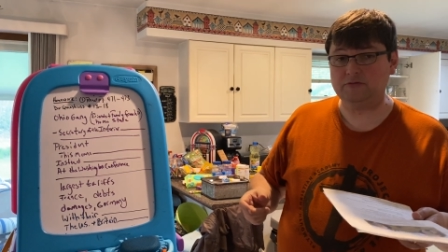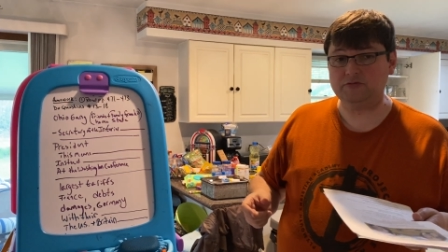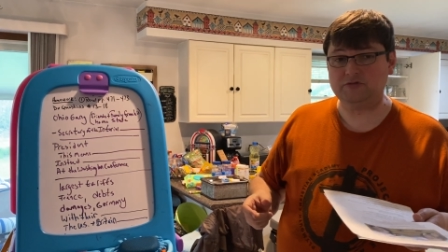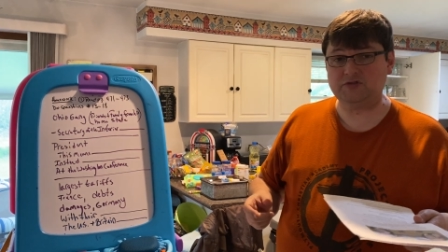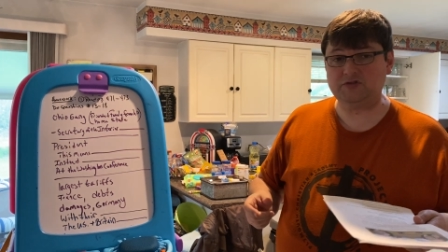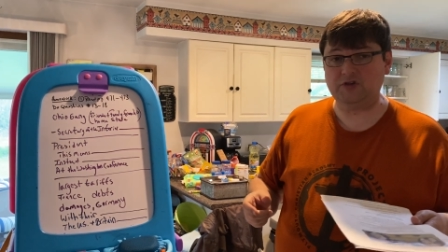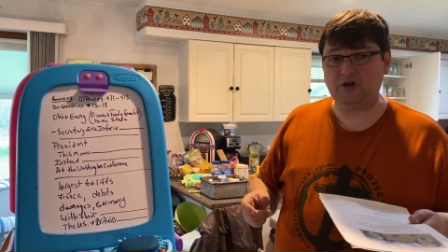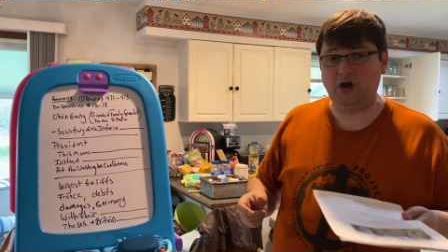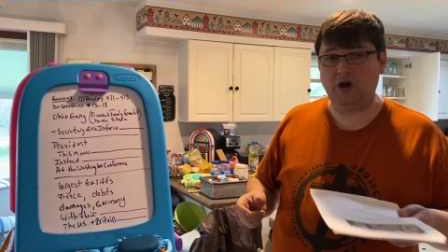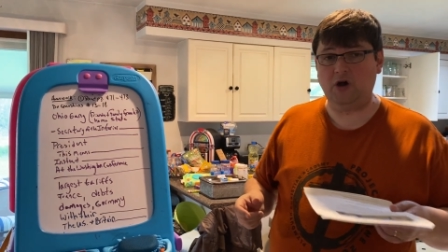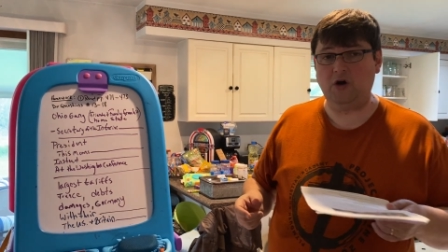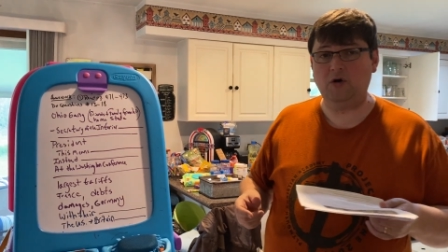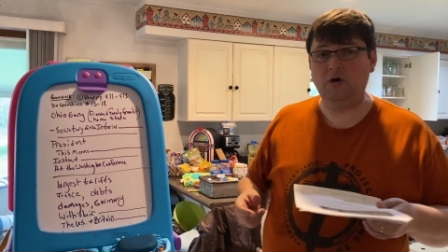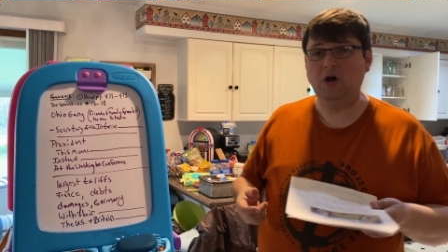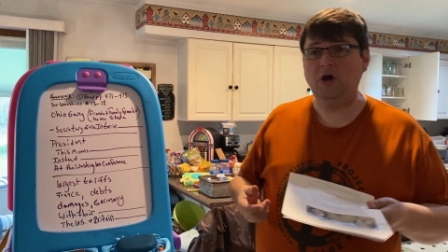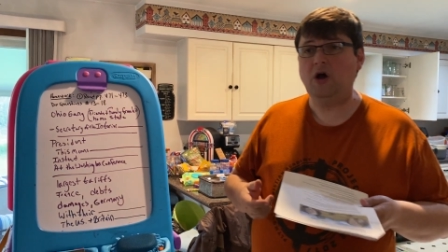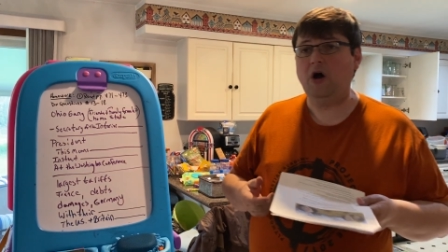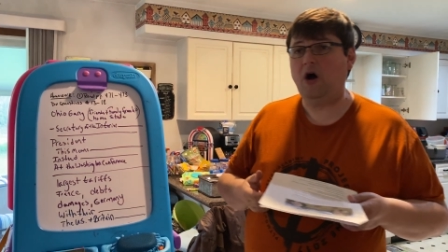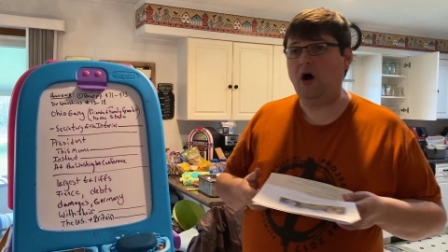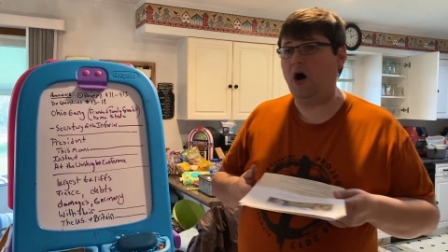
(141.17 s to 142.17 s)
So
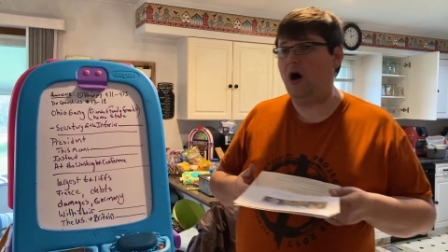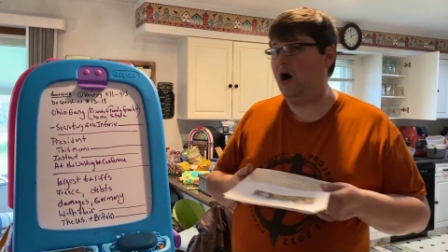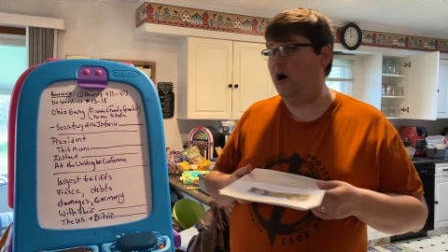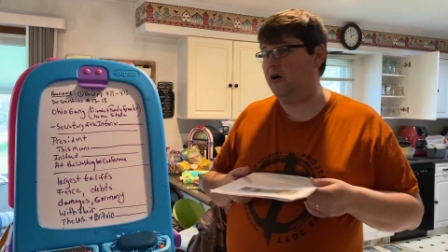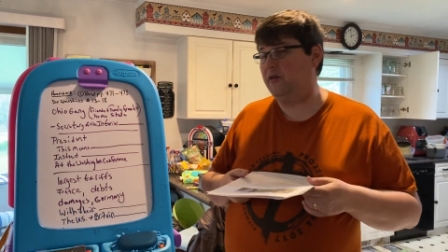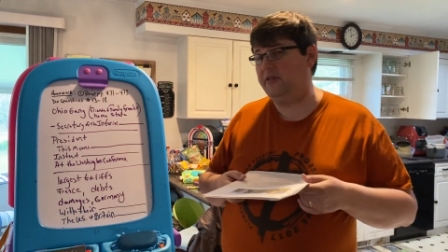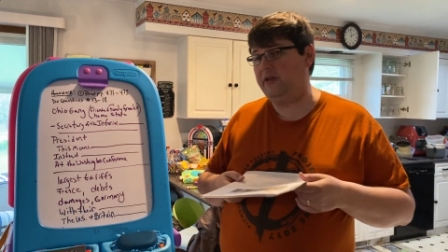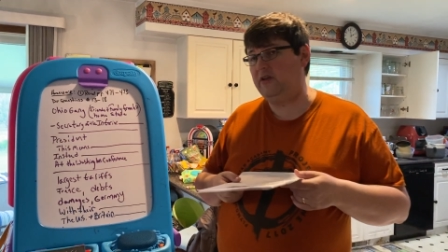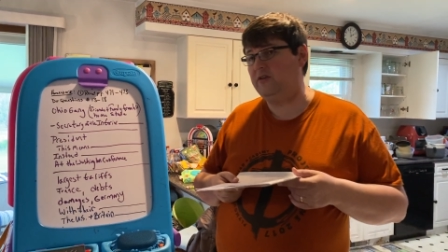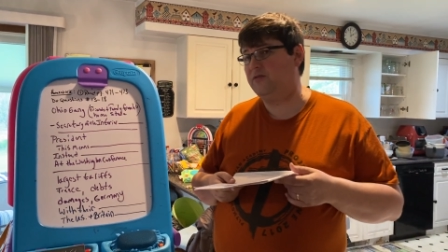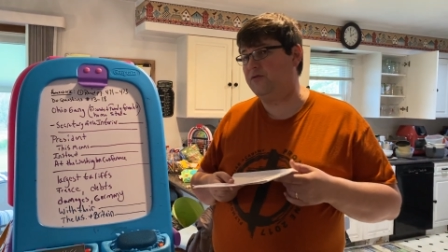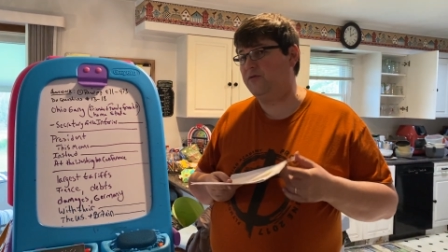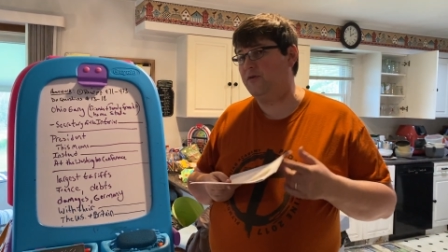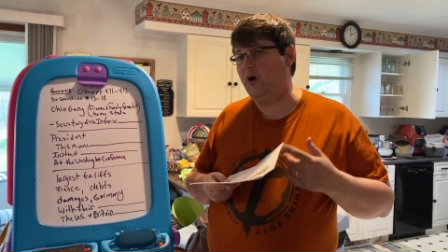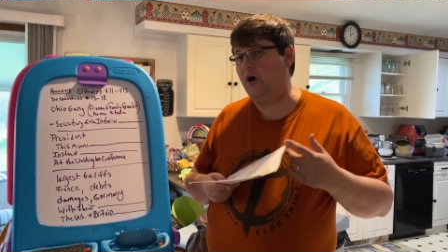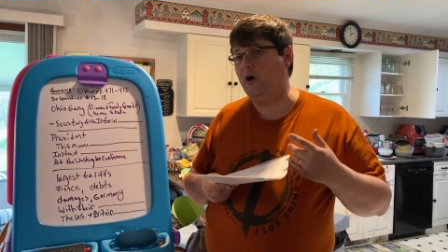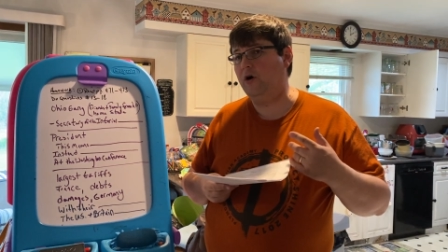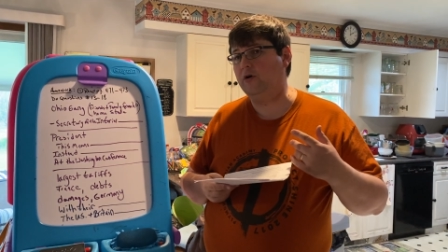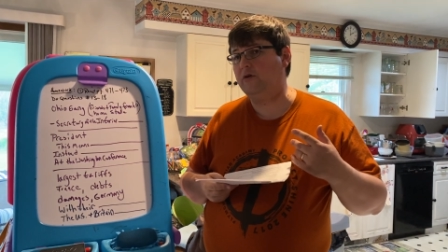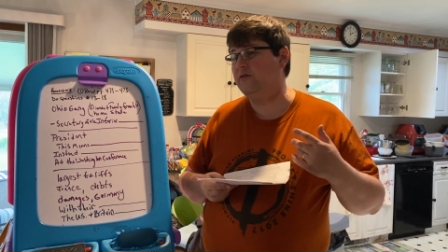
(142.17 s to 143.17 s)
all these
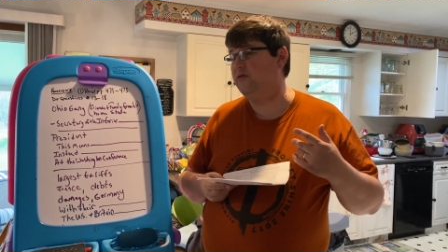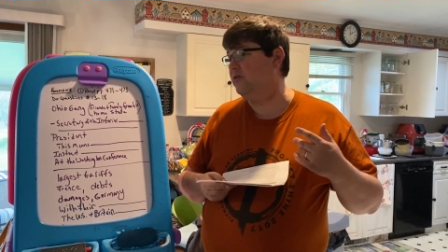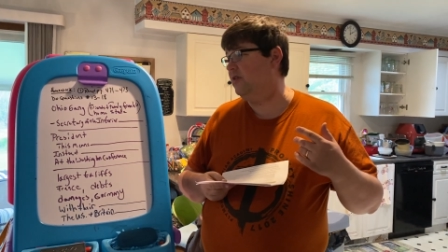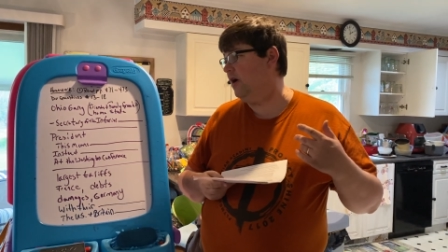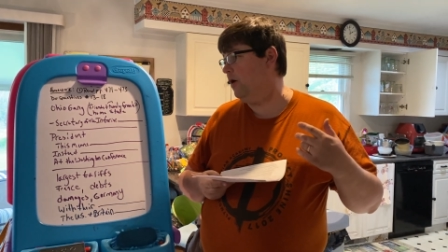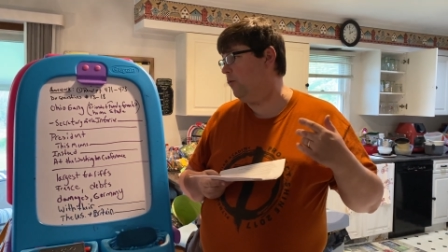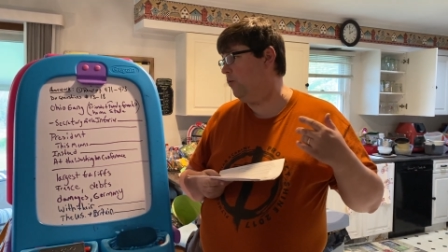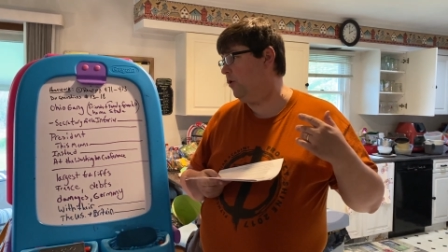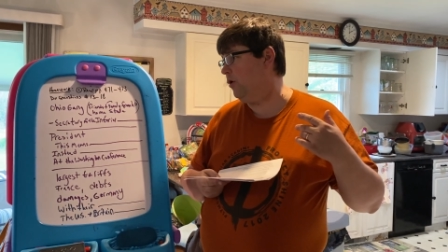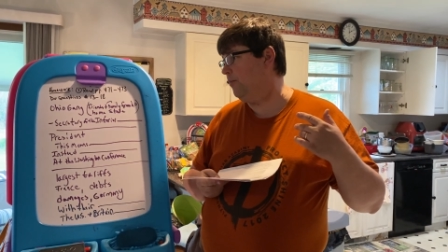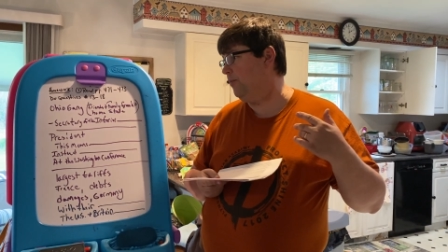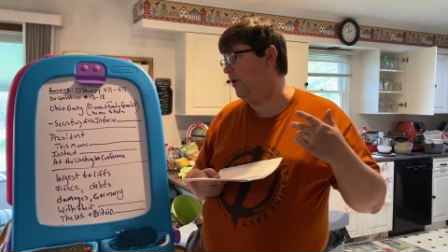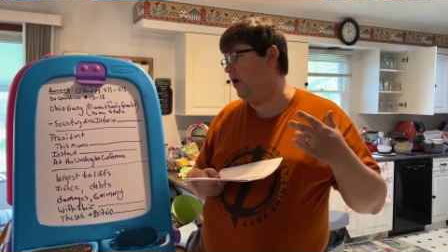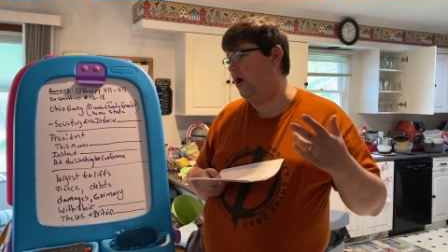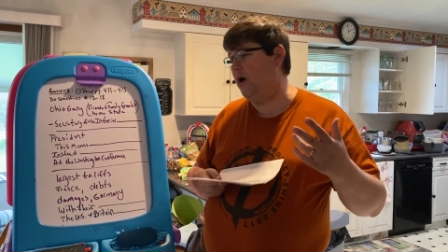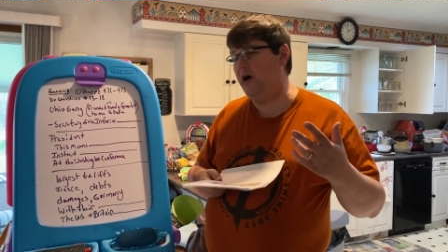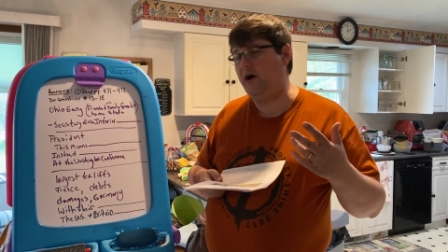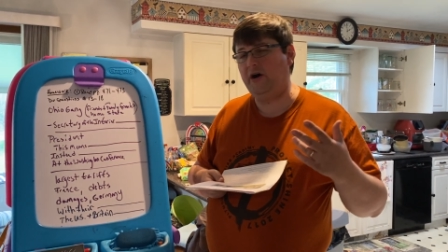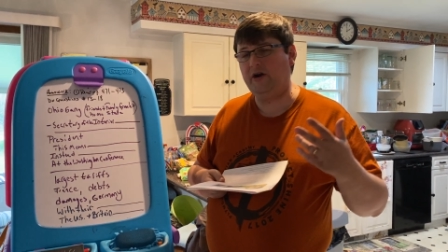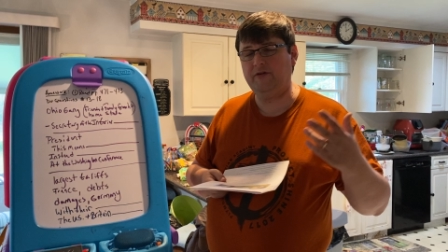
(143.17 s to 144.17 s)
folks that were
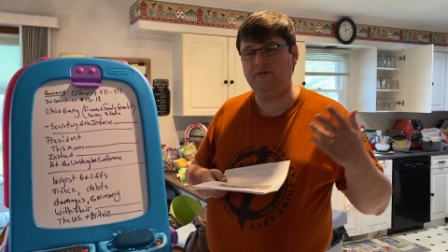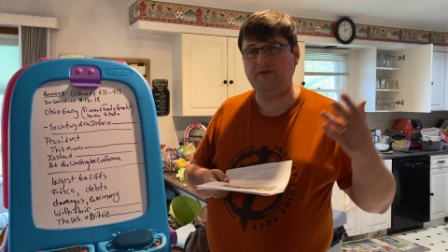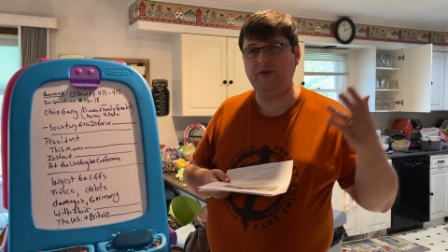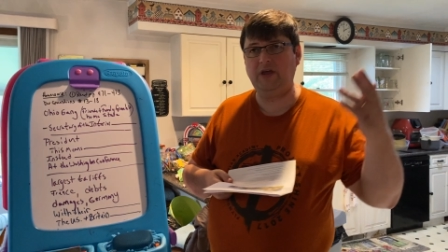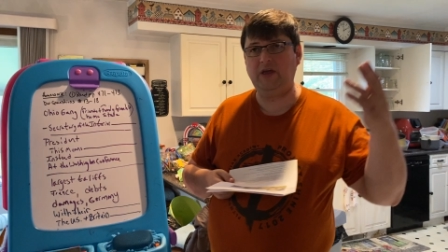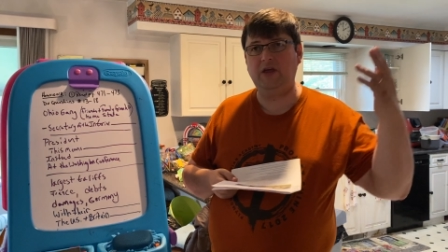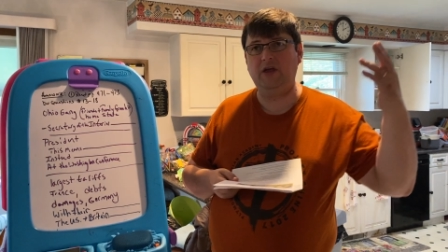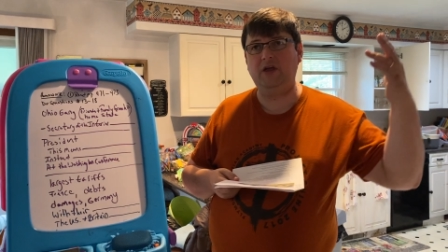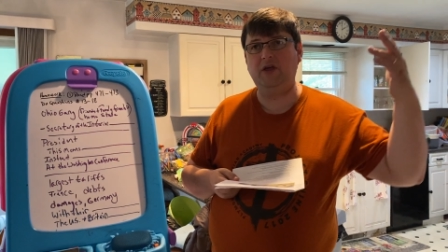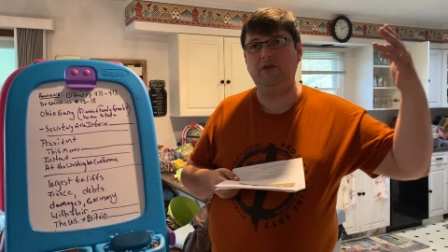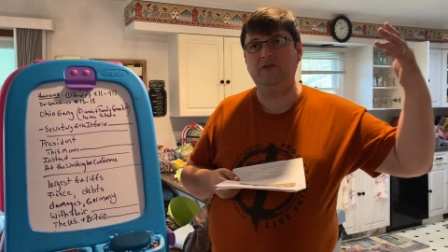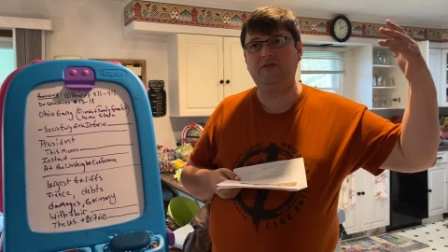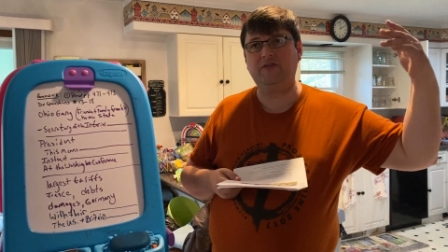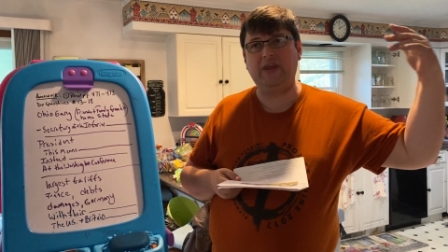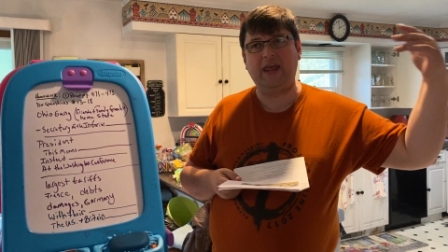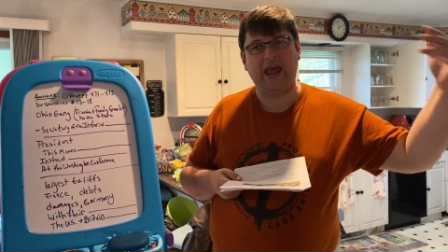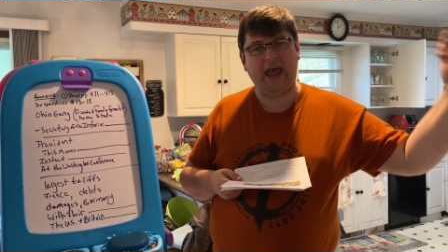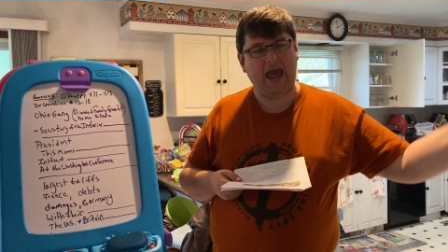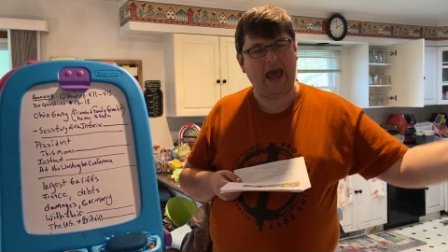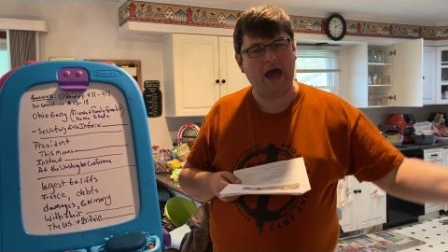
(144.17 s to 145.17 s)
part of his
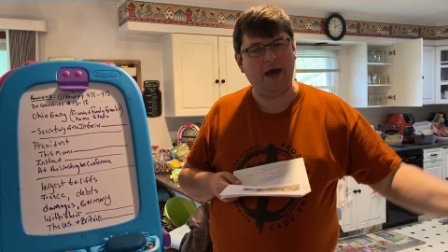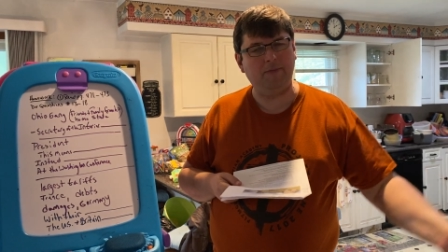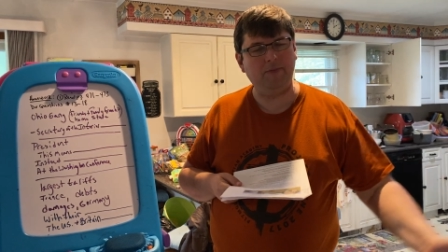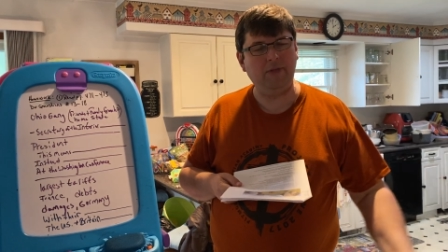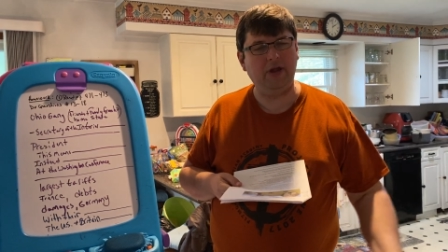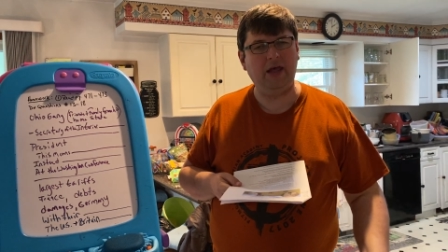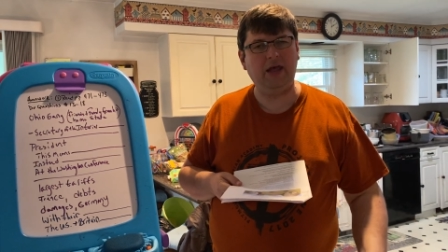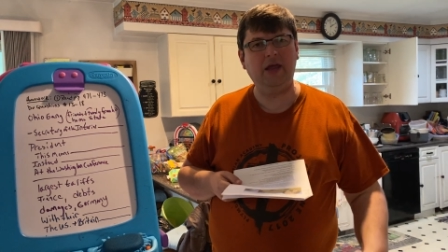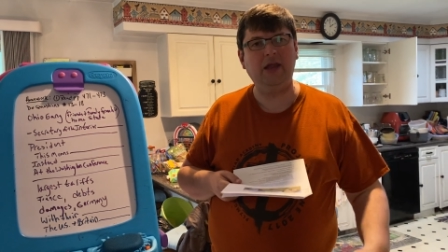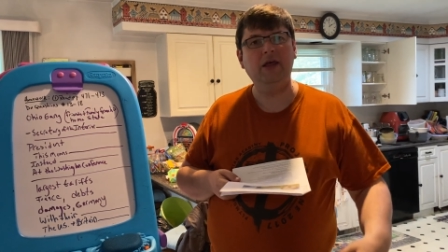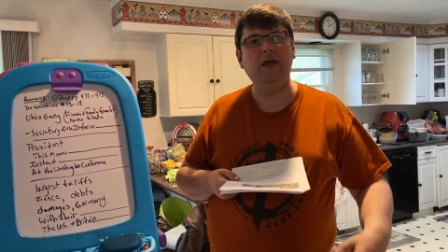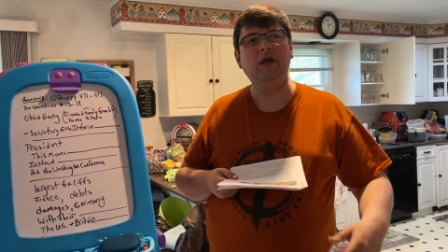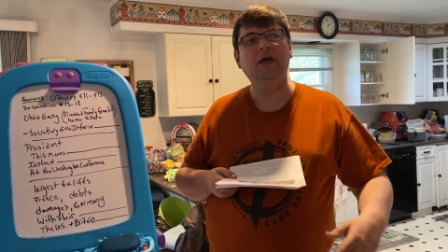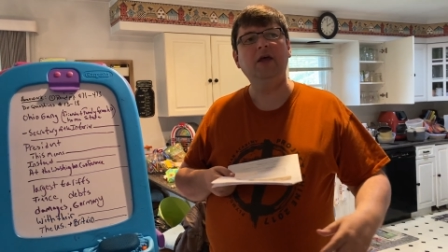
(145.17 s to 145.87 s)
cabinet,